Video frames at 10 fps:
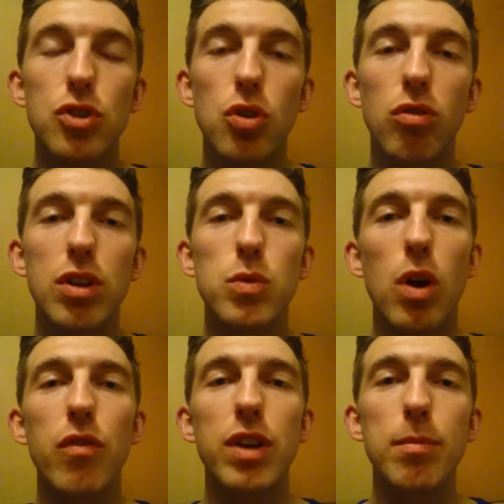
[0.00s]
of stories
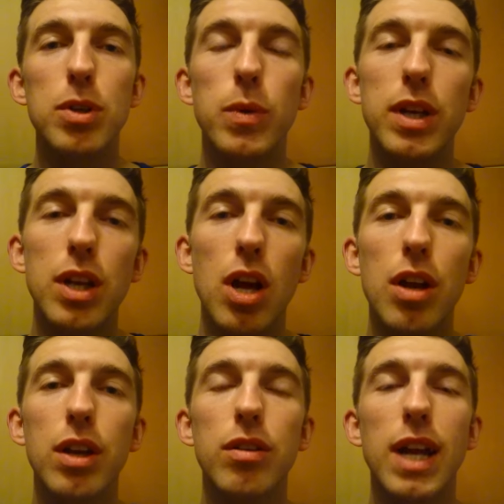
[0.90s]
woven in between
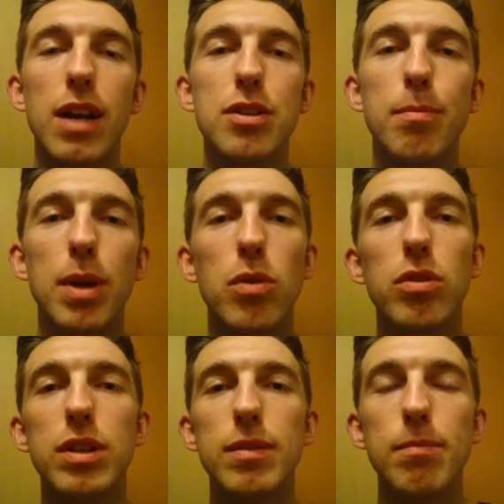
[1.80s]
learning on how to
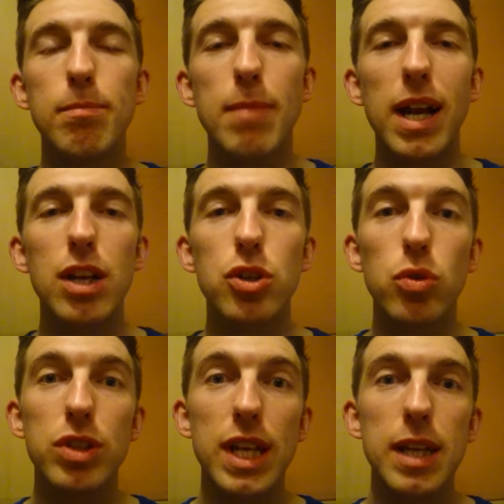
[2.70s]
build and manage
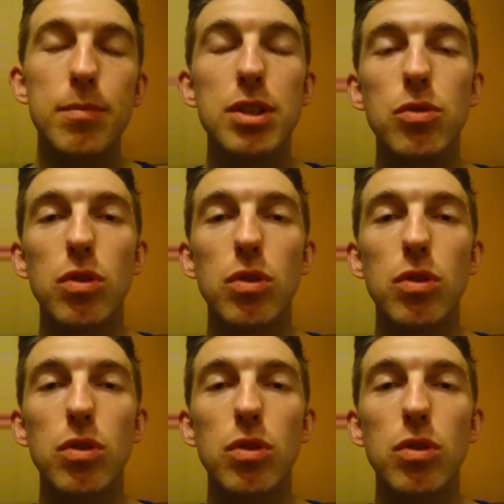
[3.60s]
your teams and